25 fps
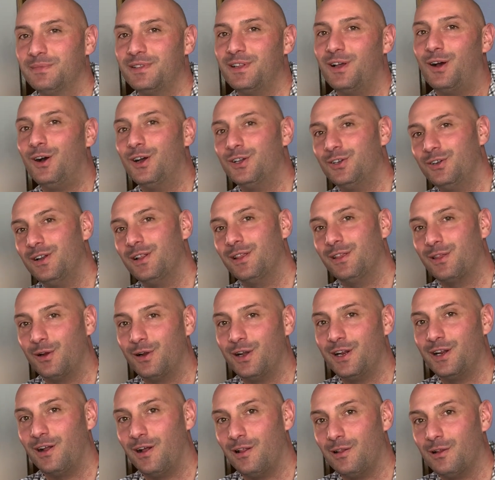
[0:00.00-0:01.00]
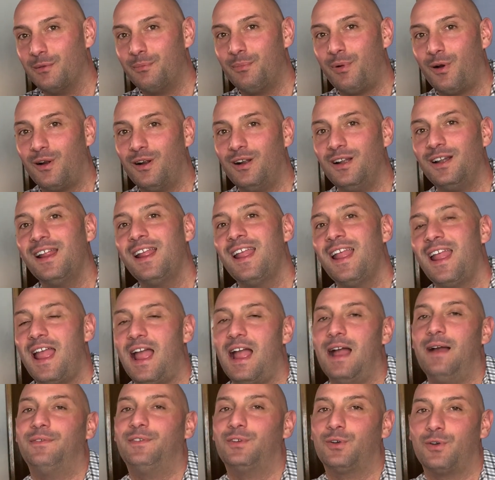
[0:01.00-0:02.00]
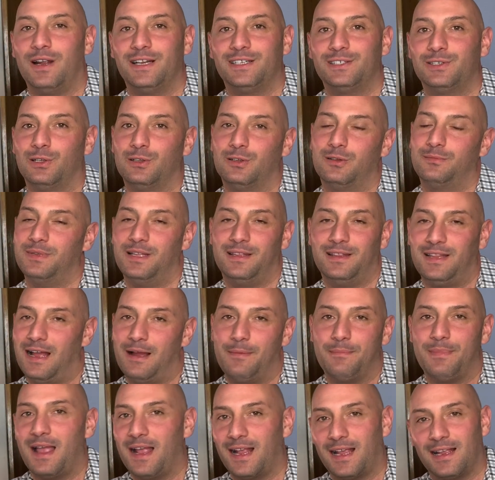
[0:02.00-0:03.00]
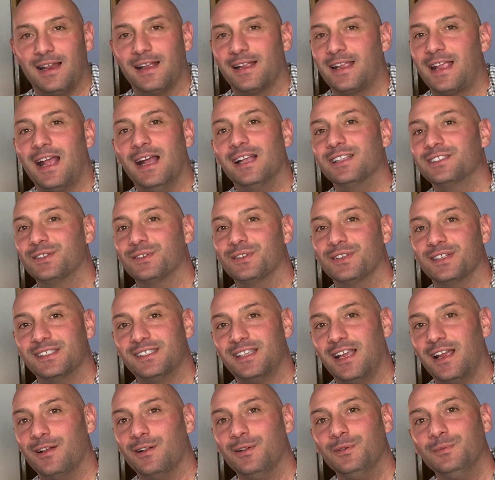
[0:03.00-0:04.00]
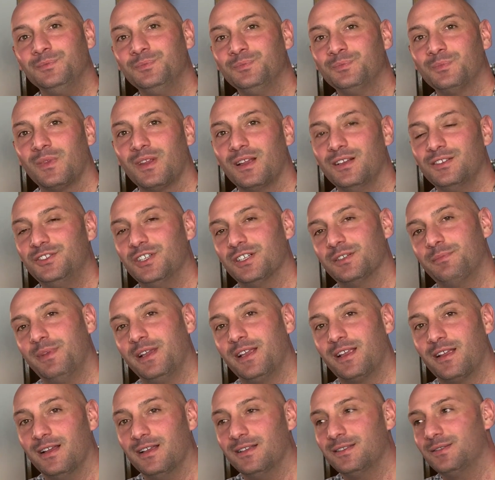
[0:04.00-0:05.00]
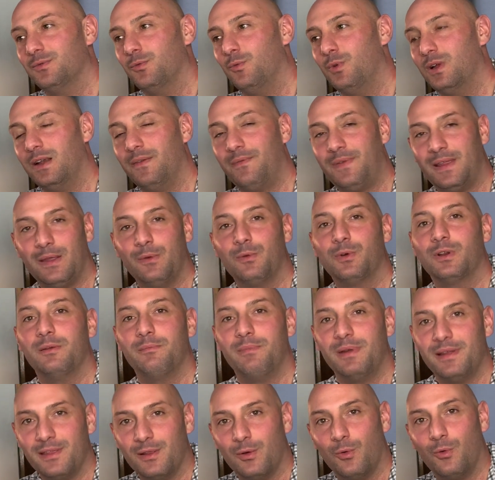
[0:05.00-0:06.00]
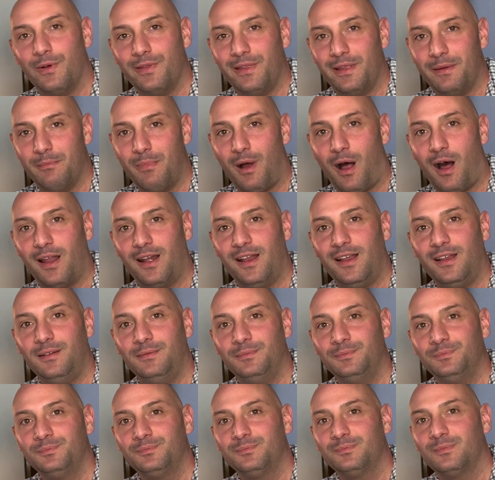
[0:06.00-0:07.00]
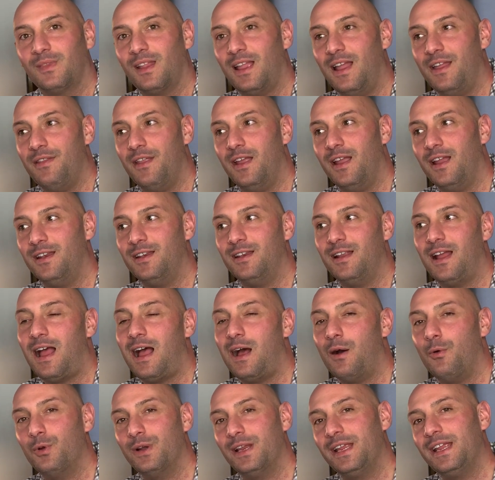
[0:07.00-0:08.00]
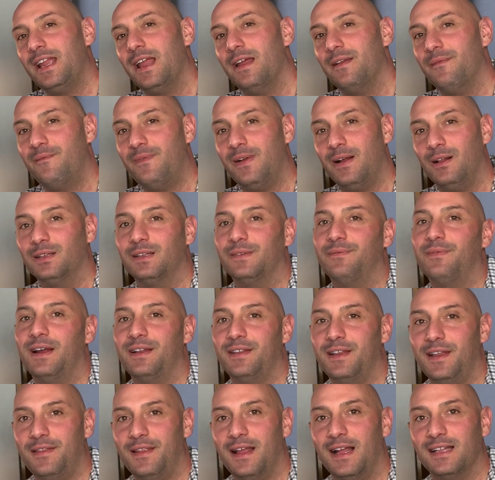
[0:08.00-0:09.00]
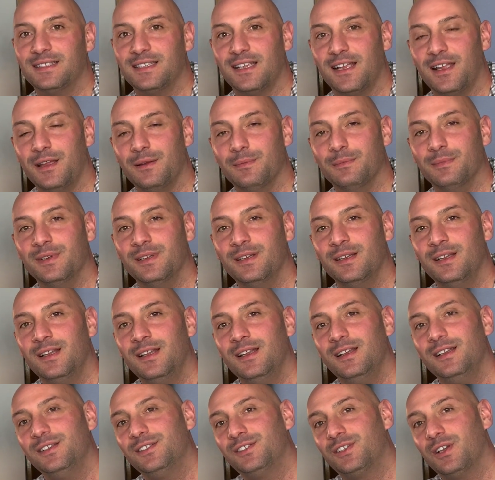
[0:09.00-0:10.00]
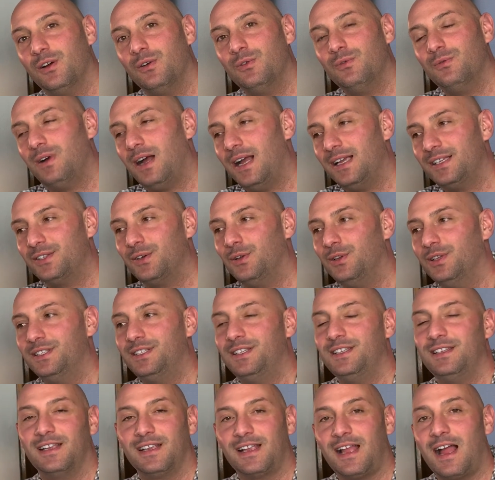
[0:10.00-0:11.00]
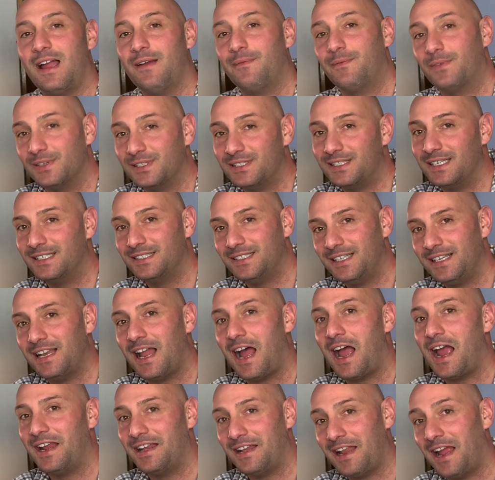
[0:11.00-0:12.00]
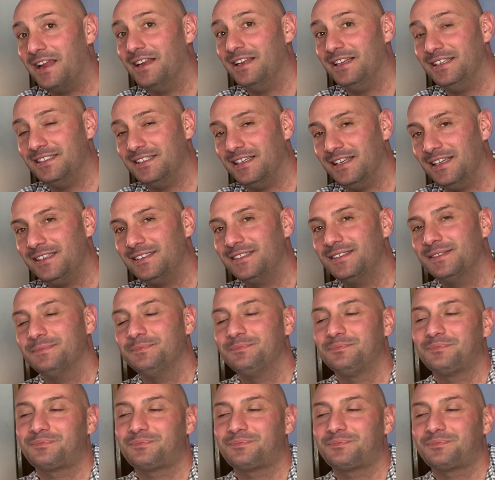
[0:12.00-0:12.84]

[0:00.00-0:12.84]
me the $130 part after I told him that I'm not gonna cancel the sale, just because what if he would have been the one that bought it, and then how would he have felt if I did that to him? So I sold it to the guy for $69.96,